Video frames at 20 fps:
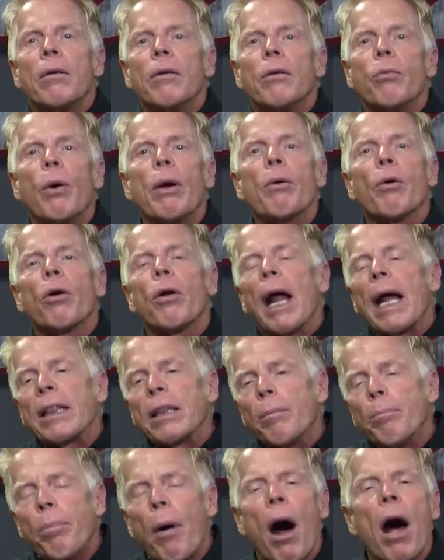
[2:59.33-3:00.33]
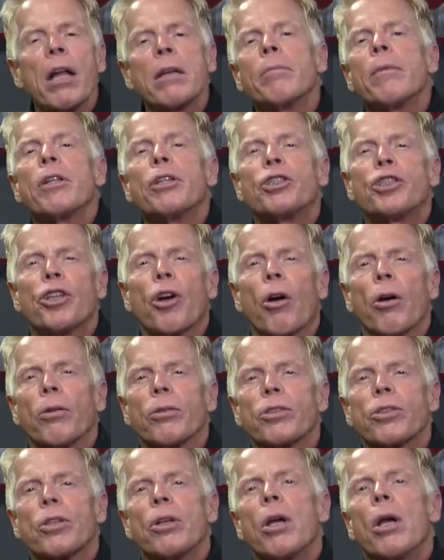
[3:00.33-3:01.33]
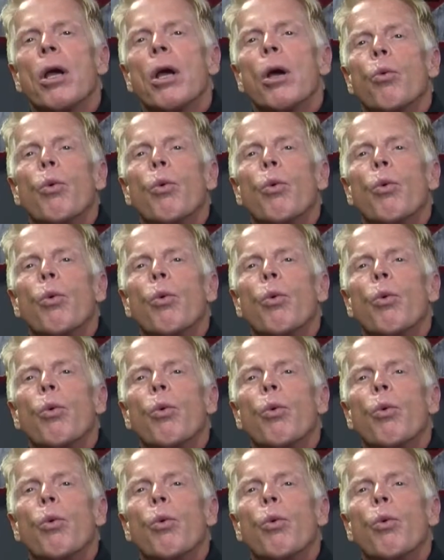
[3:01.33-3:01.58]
We were at the bottom of the charts.